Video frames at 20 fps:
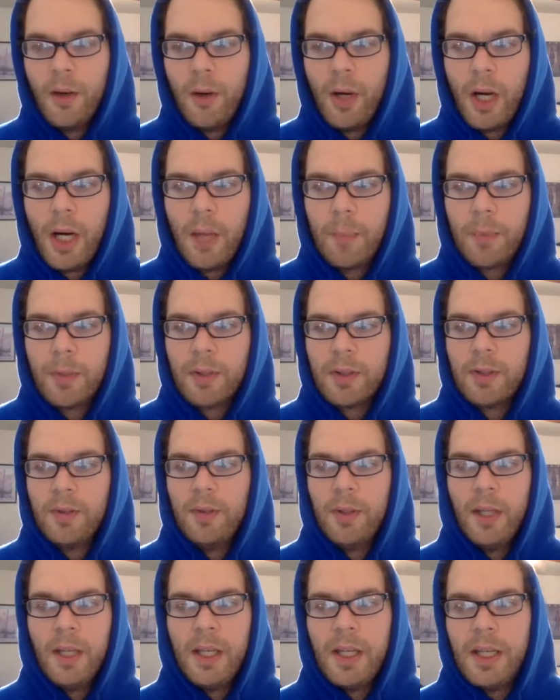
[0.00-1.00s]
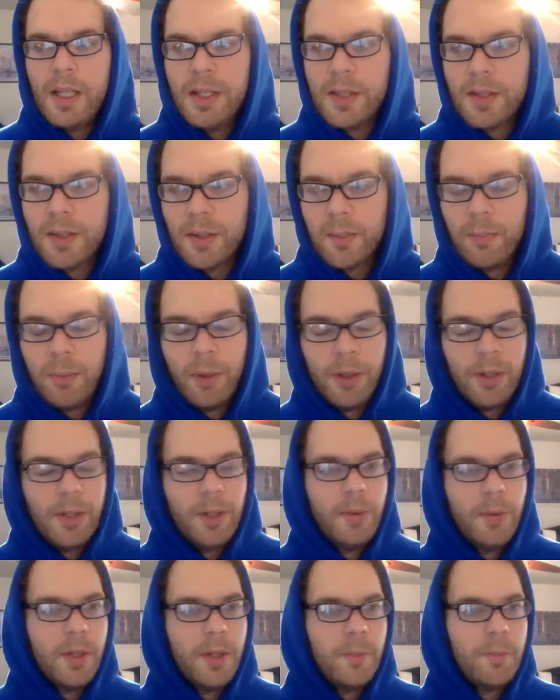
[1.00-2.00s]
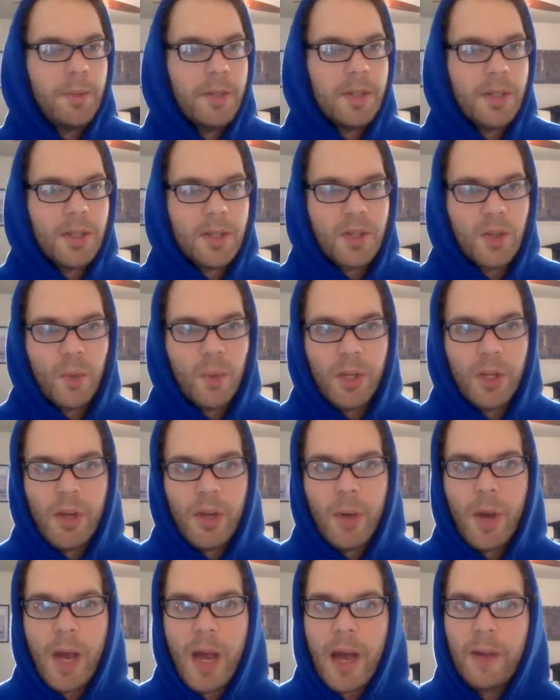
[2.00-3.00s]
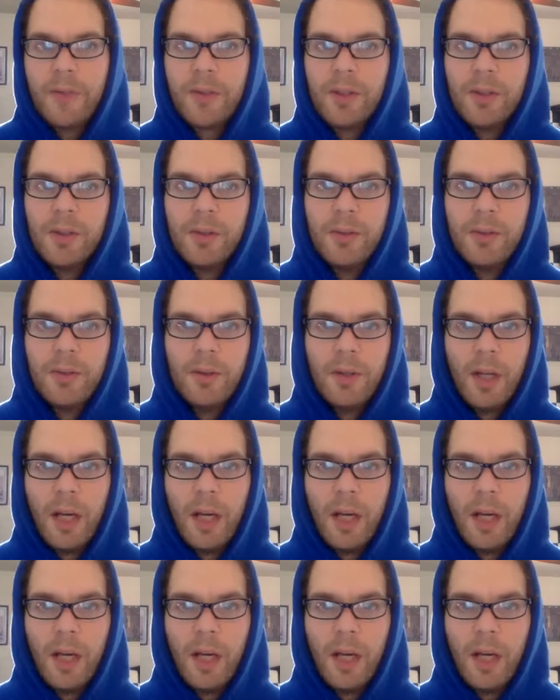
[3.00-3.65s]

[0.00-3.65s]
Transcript: opportunities to put you in a position where you have to